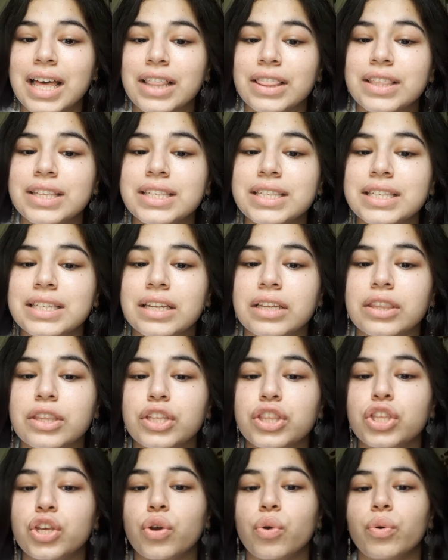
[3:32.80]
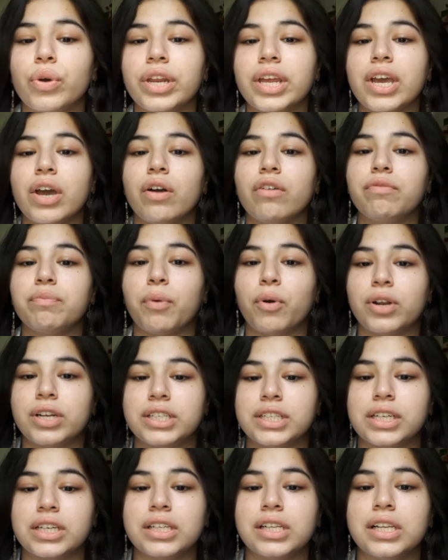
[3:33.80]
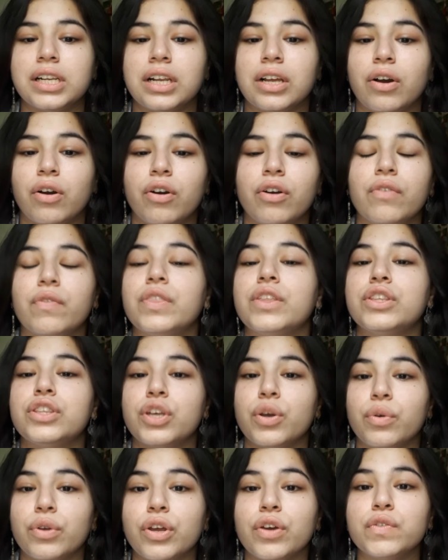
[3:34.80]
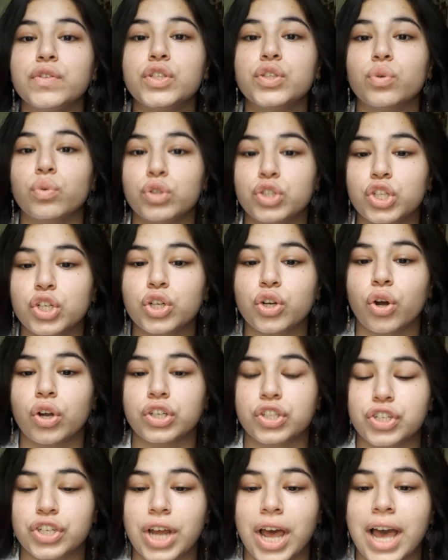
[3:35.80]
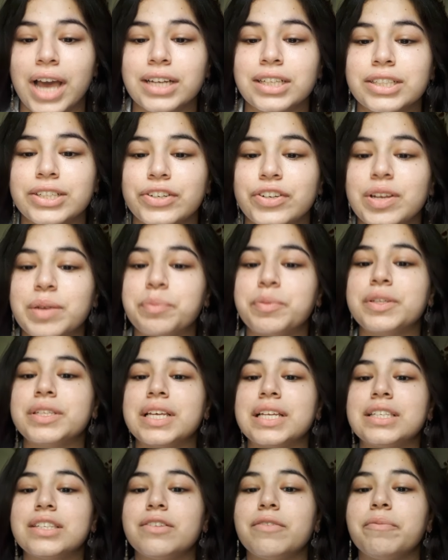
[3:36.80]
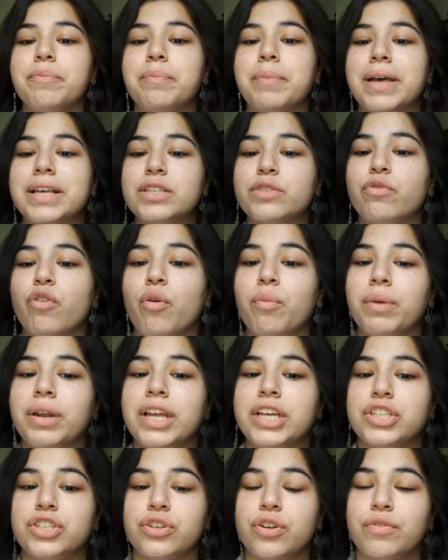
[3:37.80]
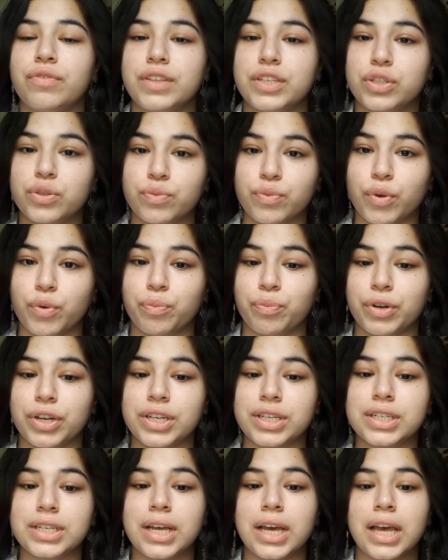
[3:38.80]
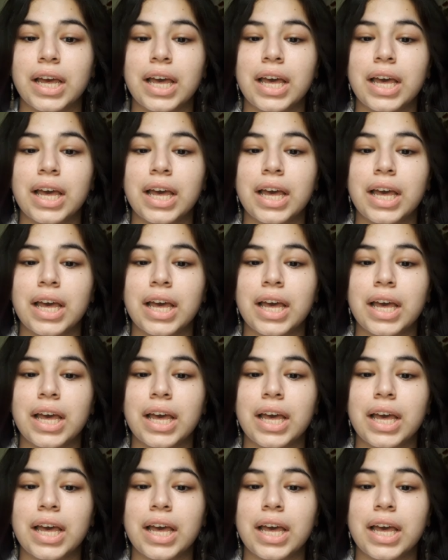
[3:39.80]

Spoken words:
The theory of social contract represents the best formulation of this viewpoint.